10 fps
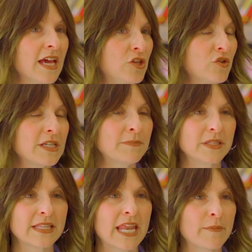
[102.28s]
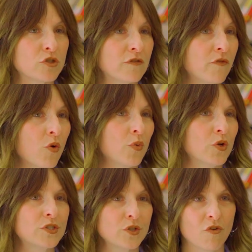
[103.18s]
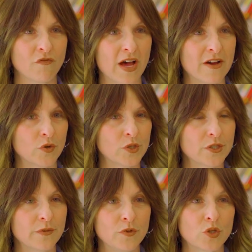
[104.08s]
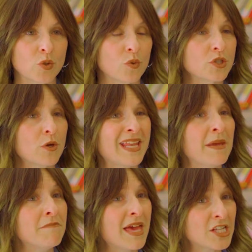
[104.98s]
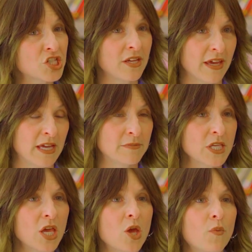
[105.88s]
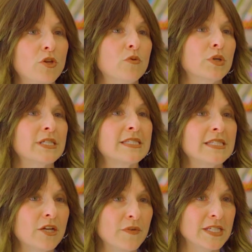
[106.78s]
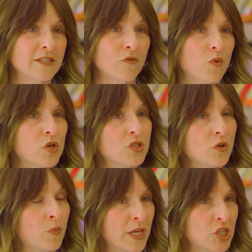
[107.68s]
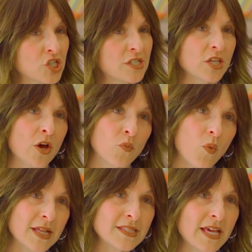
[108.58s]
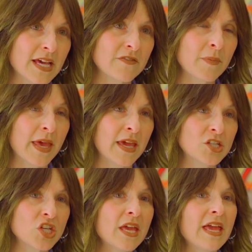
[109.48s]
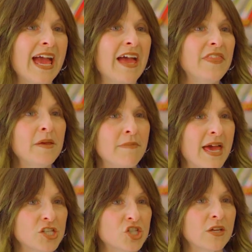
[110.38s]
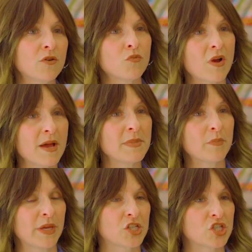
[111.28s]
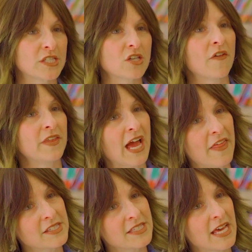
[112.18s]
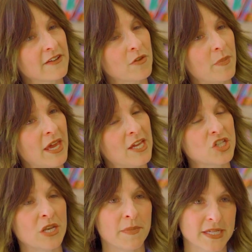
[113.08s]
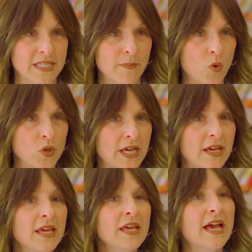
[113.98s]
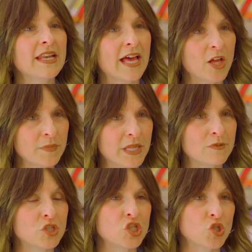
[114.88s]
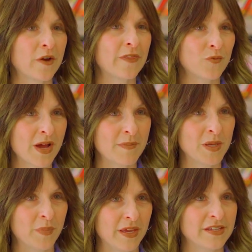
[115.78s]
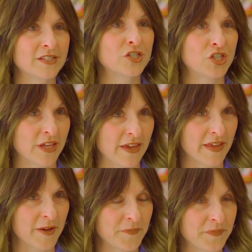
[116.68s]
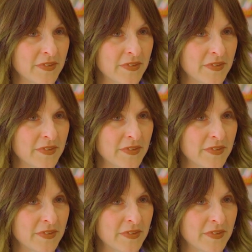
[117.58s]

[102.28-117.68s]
and you can build that up to four words or five words. You can also play matching games where you put a series of words or pictures on one side of a page and they're matching rhyming pictures on the other side of the page in a mixed up order and help them to join the rhyming pairs together.